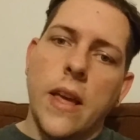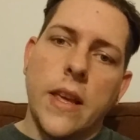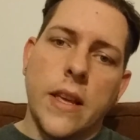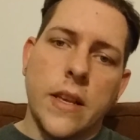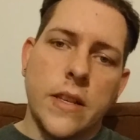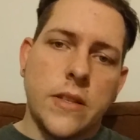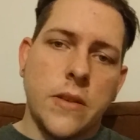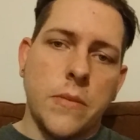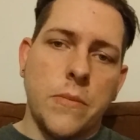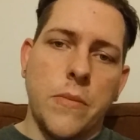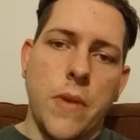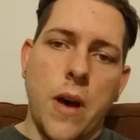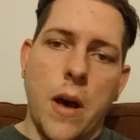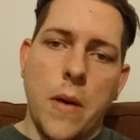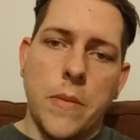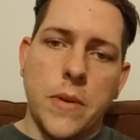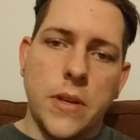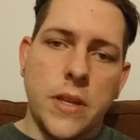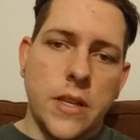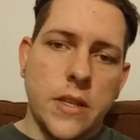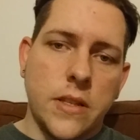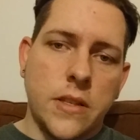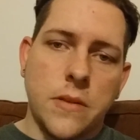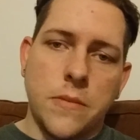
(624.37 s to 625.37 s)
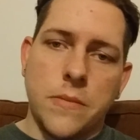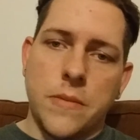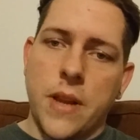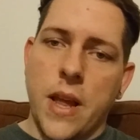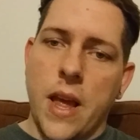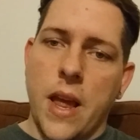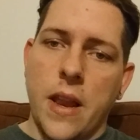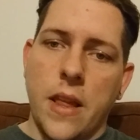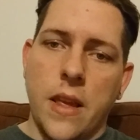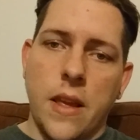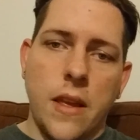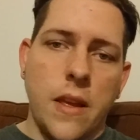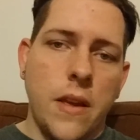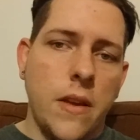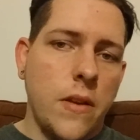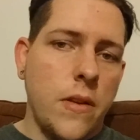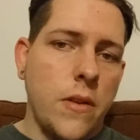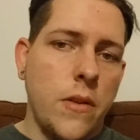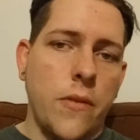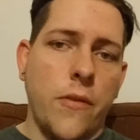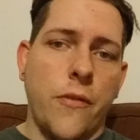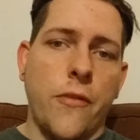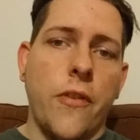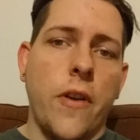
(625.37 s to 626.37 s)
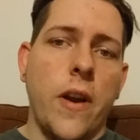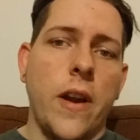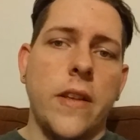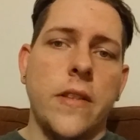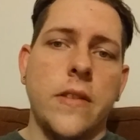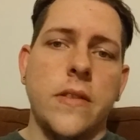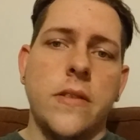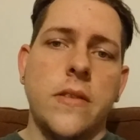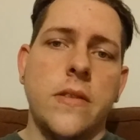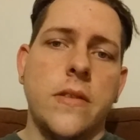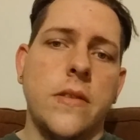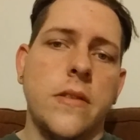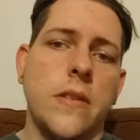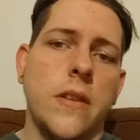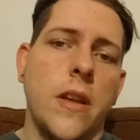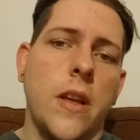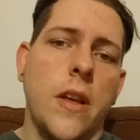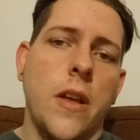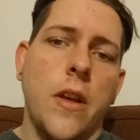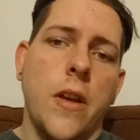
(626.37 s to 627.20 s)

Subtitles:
Get some mama, get some daddy, your friends,